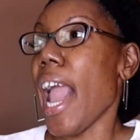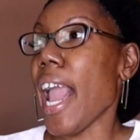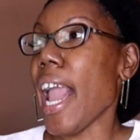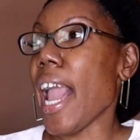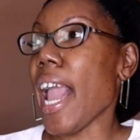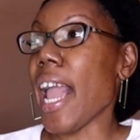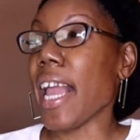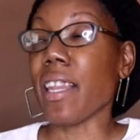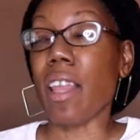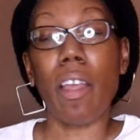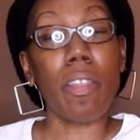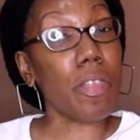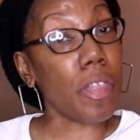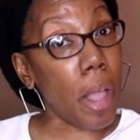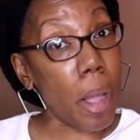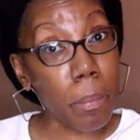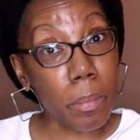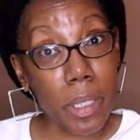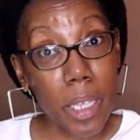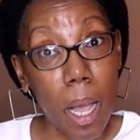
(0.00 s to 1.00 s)
And
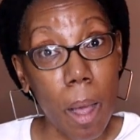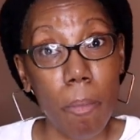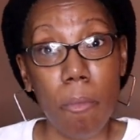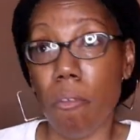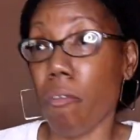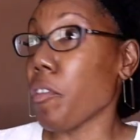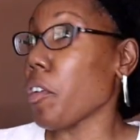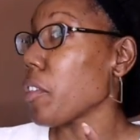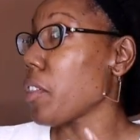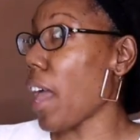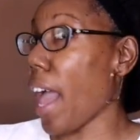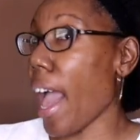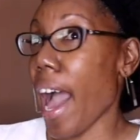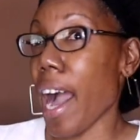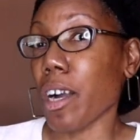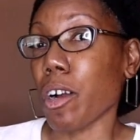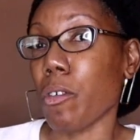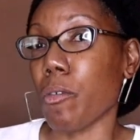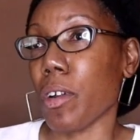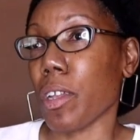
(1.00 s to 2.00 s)
thumbs up for the
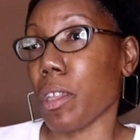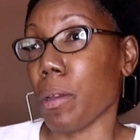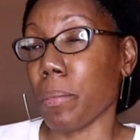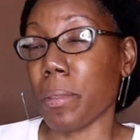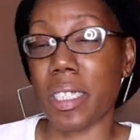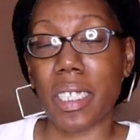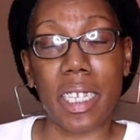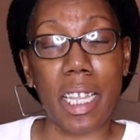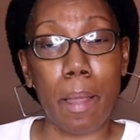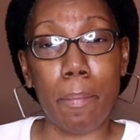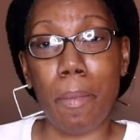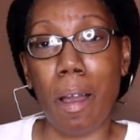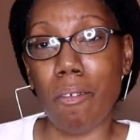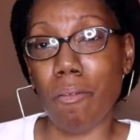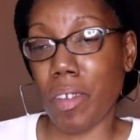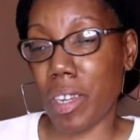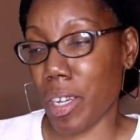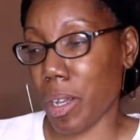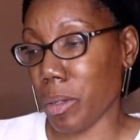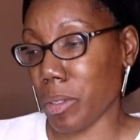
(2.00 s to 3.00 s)
algorithm to get
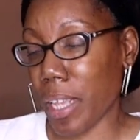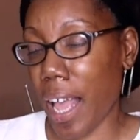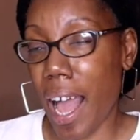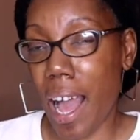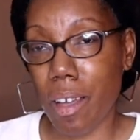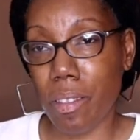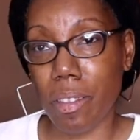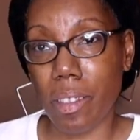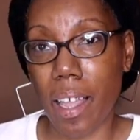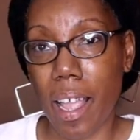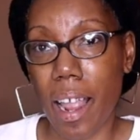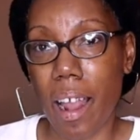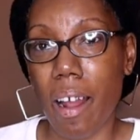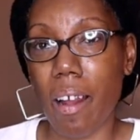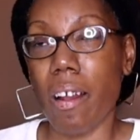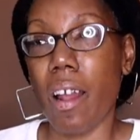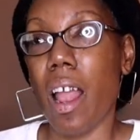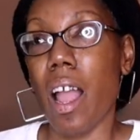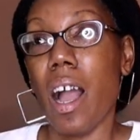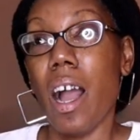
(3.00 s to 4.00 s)
my videos out
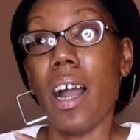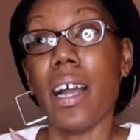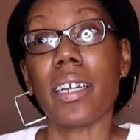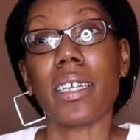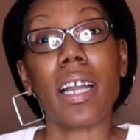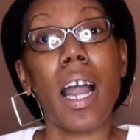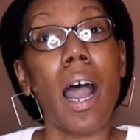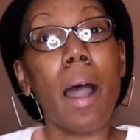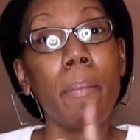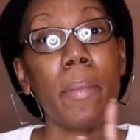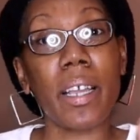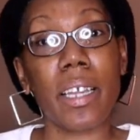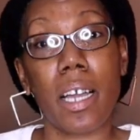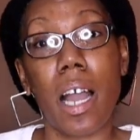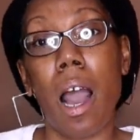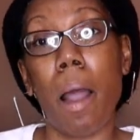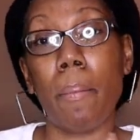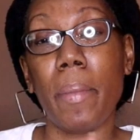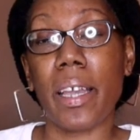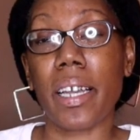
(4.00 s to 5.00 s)
there. Comment.
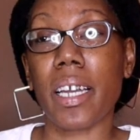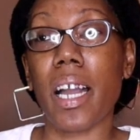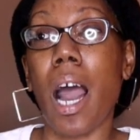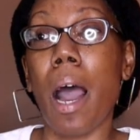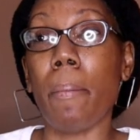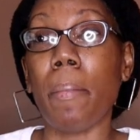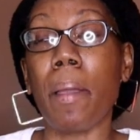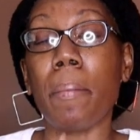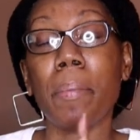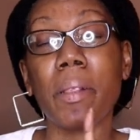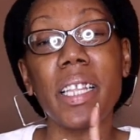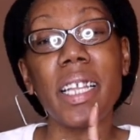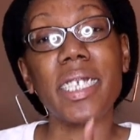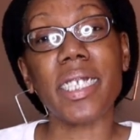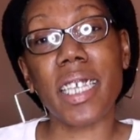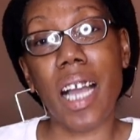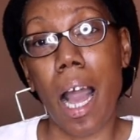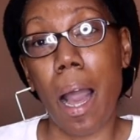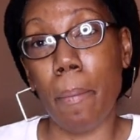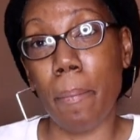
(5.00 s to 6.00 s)

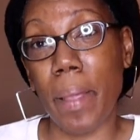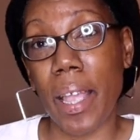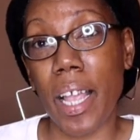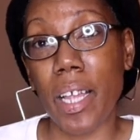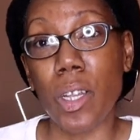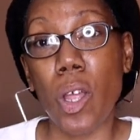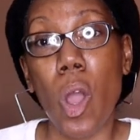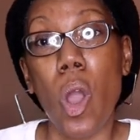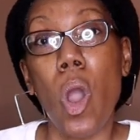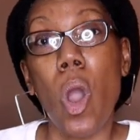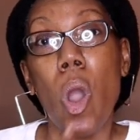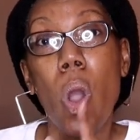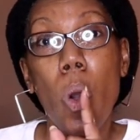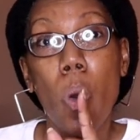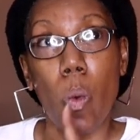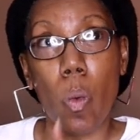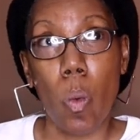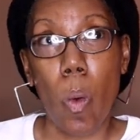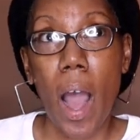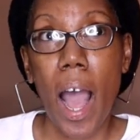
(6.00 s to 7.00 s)
Please comment,
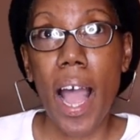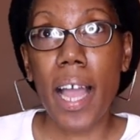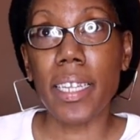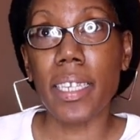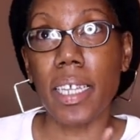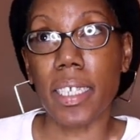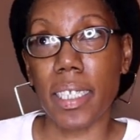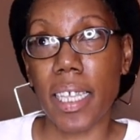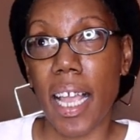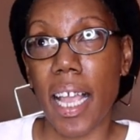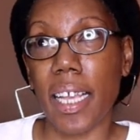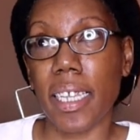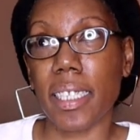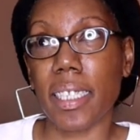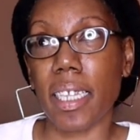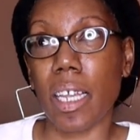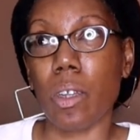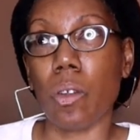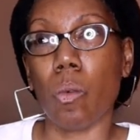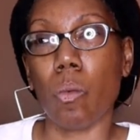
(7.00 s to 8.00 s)
why does
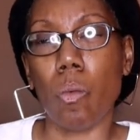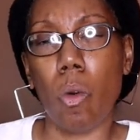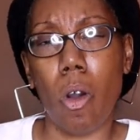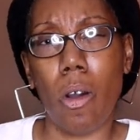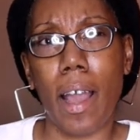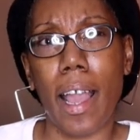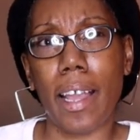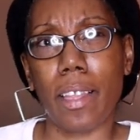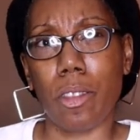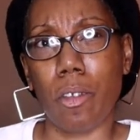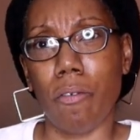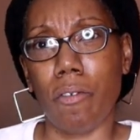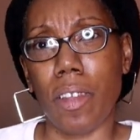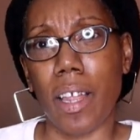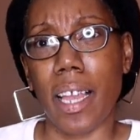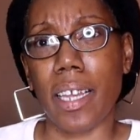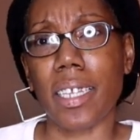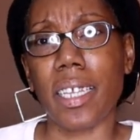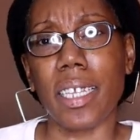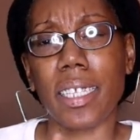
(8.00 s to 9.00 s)
Heston want
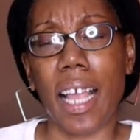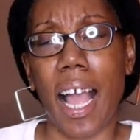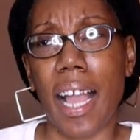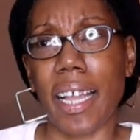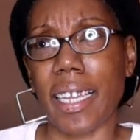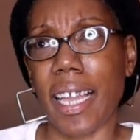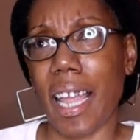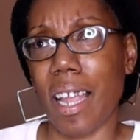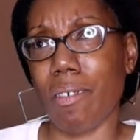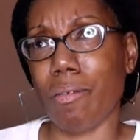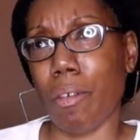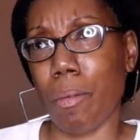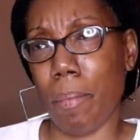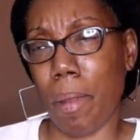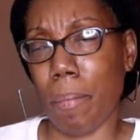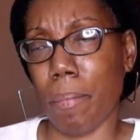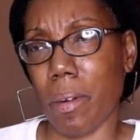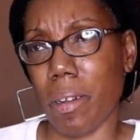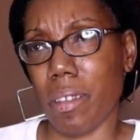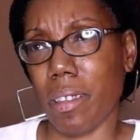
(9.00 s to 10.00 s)
Aetherfled? Because I can't
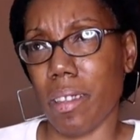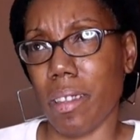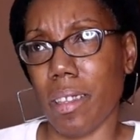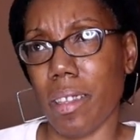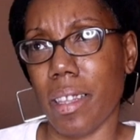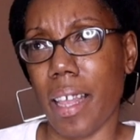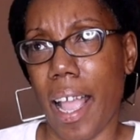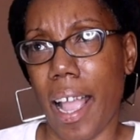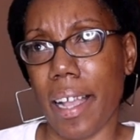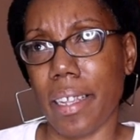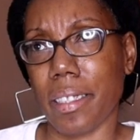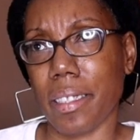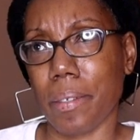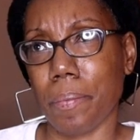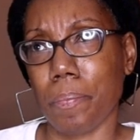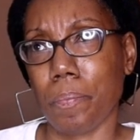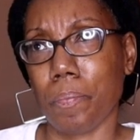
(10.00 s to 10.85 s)
remember that.